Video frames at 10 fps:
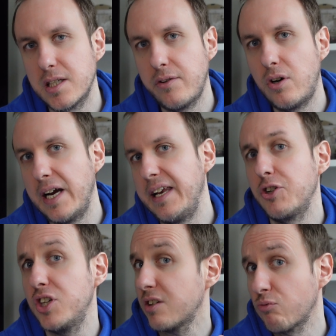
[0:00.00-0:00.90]
of height. Now
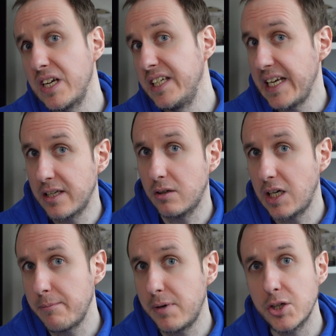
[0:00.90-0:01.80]
she doesn't really need the
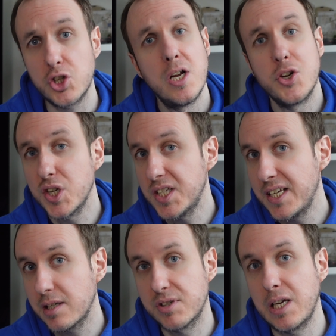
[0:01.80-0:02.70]
height much, she just needs
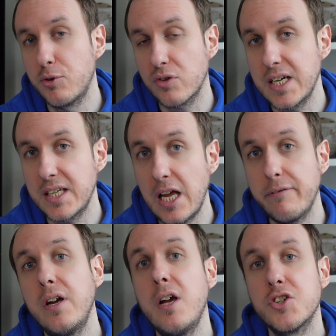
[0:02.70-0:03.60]
some substrate depth.
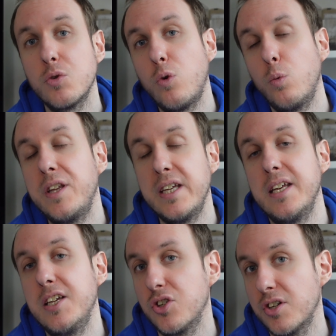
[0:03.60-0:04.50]
So what we did
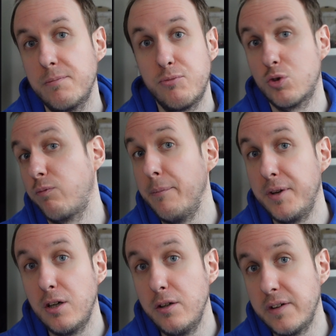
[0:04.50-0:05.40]
is just flipped it
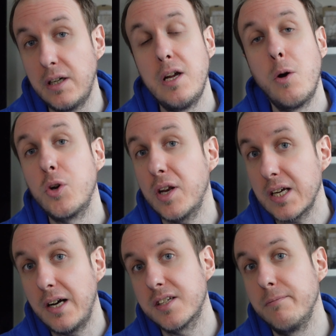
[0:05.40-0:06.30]
over. Got it
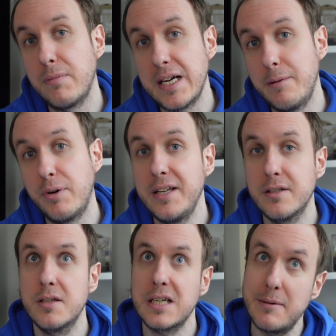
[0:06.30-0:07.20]
custom made by
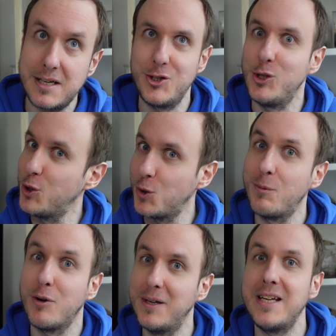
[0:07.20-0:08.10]
Interscapes as usual. You're
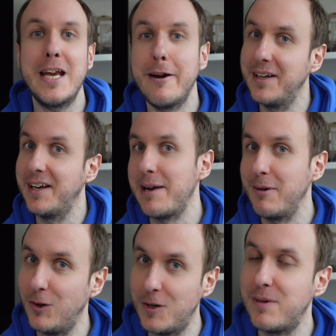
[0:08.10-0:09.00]
probably hearing the name a
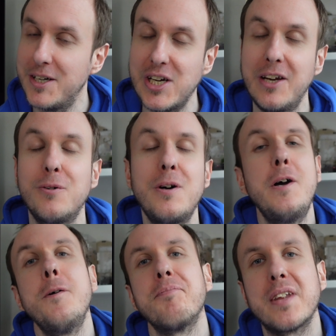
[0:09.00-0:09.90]
lot on my channel.
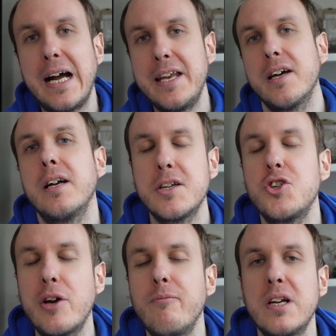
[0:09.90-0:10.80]
And
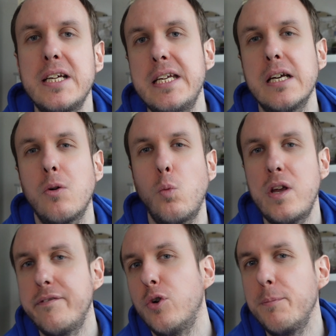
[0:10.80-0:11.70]
generally we
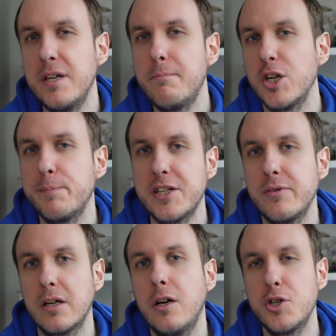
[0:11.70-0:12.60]
thought it'd be a much better
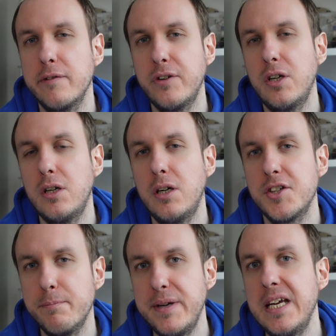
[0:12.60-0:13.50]
enclosure for her
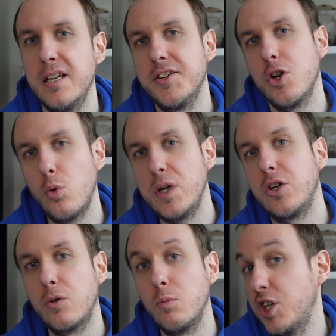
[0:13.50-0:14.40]
to be in until
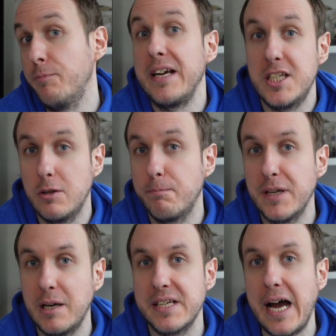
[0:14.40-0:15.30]
she basically
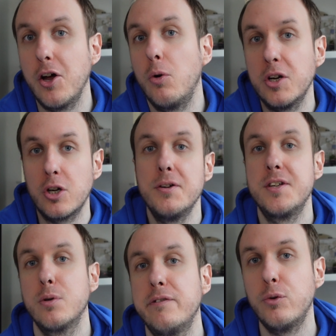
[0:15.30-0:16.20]
becomes an adult and goes
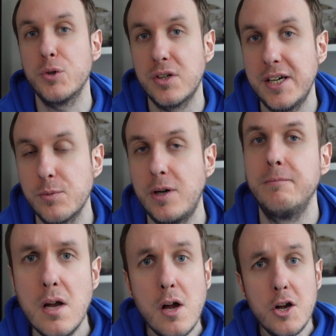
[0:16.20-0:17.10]
into a full size one.
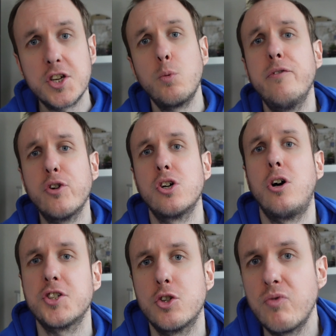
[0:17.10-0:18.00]
So with
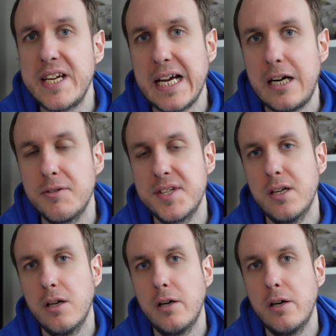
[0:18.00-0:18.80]
regards to rehousing her